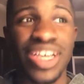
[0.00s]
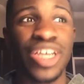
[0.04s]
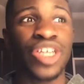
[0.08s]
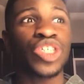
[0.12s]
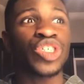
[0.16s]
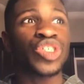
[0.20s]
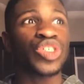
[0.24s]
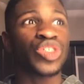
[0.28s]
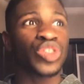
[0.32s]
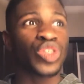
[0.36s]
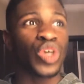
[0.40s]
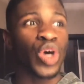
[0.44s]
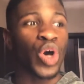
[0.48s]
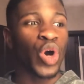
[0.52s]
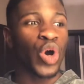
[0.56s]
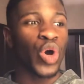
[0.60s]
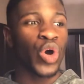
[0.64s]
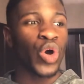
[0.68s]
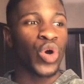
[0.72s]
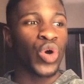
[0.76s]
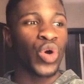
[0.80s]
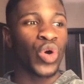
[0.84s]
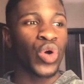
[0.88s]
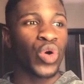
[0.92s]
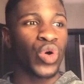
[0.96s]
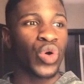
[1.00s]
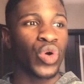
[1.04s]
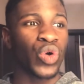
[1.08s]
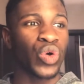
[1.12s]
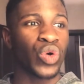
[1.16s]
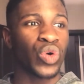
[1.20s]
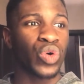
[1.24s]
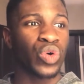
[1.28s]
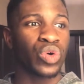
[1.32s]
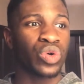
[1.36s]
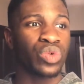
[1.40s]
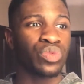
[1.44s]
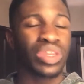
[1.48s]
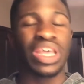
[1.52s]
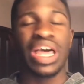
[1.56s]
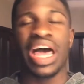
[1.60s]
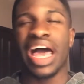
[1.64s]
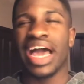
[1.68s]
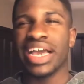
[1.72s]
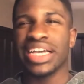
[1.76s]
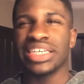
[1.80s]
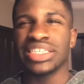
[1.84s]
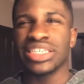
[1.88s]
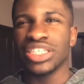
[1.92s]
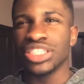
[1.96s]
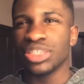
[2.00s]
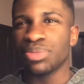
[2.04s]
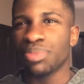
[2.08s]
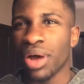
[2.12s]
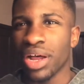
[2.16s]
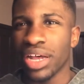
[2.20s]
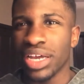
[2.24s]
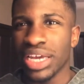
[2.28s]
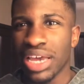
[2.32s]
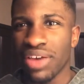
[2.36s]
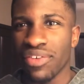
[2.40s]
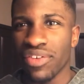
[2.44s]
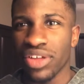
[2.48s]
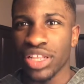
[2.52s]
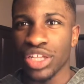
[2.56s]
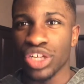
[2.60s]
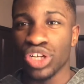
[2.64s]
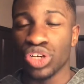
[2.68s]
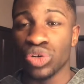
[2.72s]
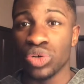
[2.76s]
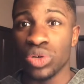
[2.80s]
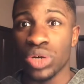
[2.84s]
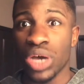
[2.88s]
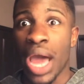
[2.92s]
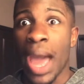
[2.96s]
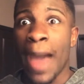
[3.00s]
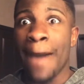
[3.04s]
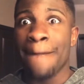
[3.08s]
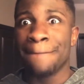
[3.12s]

So I guess I should probably give a little